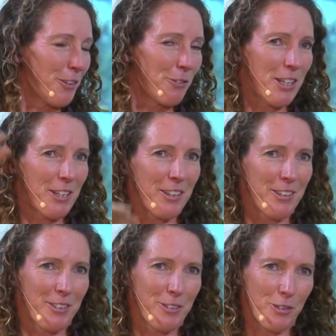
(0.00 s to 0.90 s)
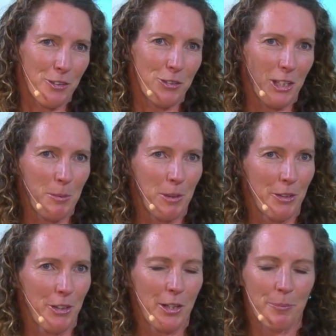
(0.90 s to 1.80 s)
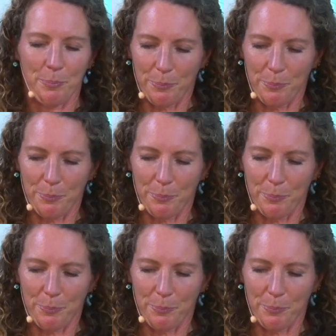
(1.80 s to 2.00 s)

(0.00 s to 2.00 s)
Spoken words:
arena and into the stable area.